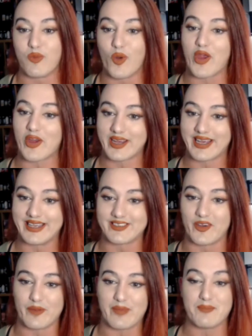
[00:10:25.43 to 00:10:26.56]
work is
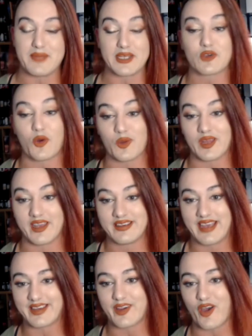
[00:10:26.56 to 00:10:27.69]
going to make me taller,
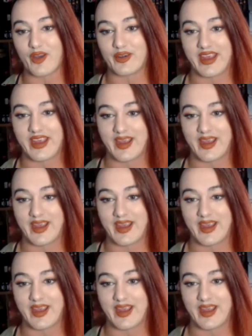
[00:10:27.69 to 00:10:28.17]
I can't